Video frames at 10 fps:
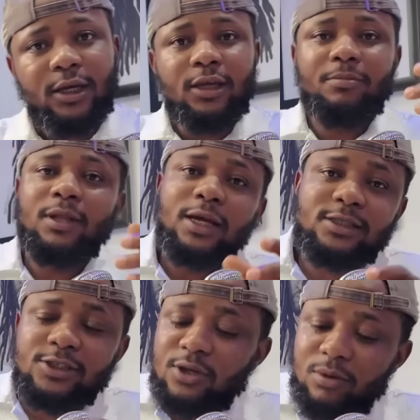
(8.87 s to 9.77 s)
It be like
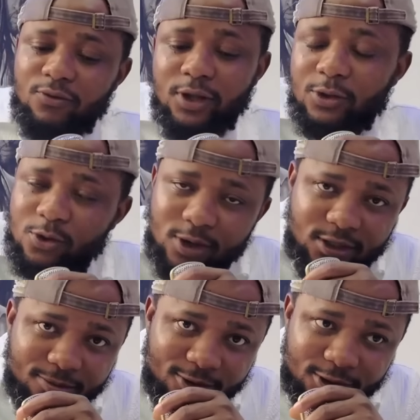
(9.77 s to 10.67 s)
say some of you don't want
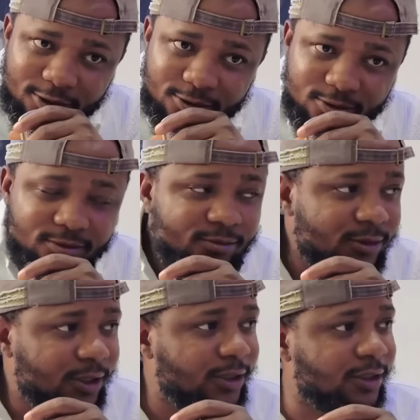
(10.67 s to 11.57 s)
the money. Oh,
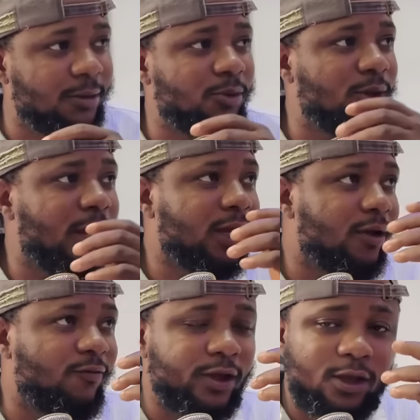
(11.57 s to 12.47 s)
example like
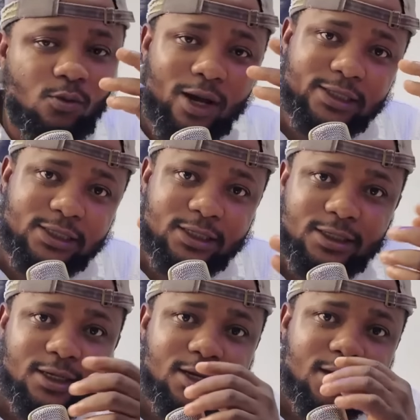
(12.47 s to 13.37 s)
a Vicky Watt.
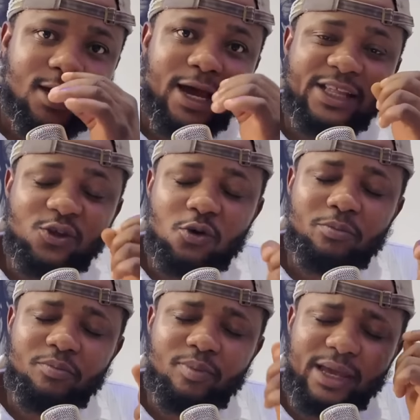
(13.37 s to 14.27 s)
I
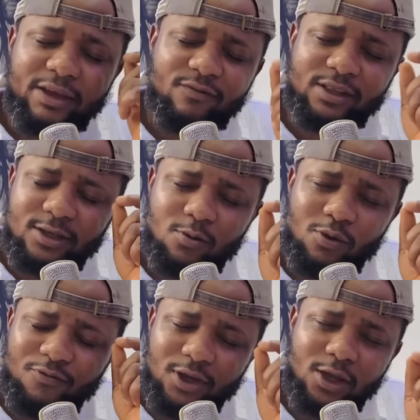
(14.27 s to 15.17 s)
don't beg Vicky,
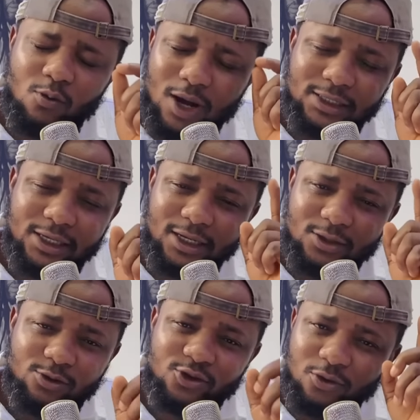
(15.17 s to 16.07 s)
Vicky Watt eh,
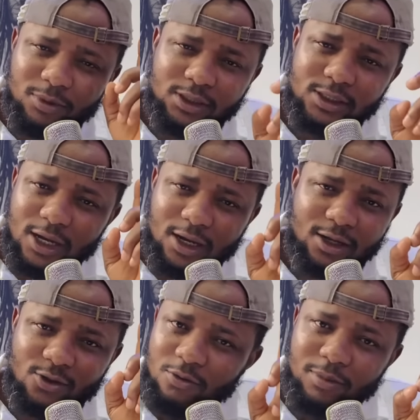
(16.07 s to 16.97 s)
to submit your
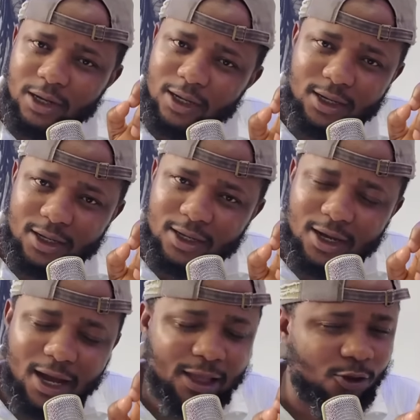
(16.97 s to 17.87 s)
account number.
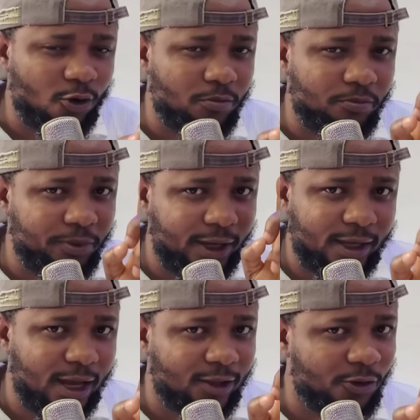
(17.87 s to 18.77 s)
I don't
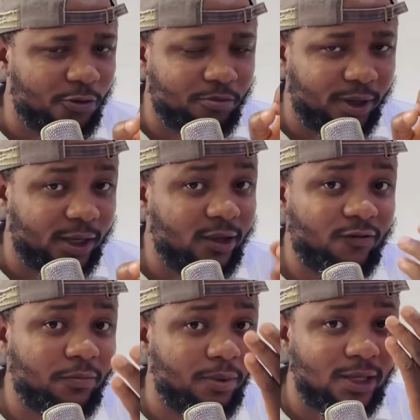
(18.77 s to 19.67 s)
beg. I don't beg. If
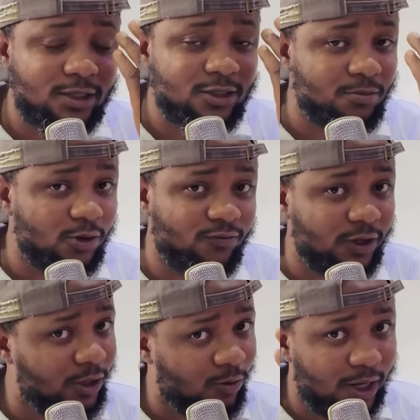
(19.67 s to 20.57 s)
you pass this month,
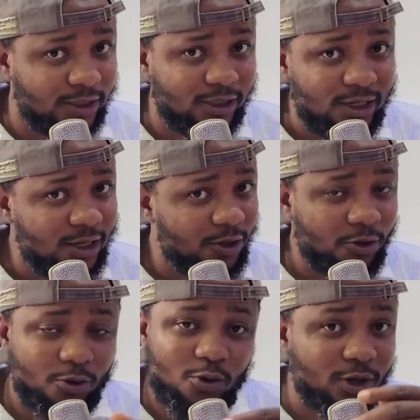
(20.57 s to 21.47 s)
Vicky Watt,
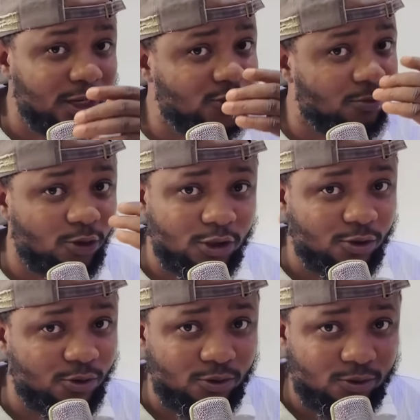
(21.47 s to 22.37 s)
you know get your money.
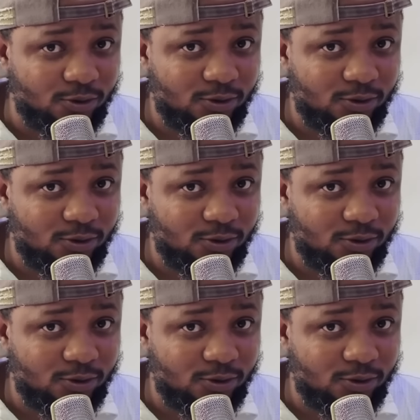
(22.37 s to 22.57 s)
Oh,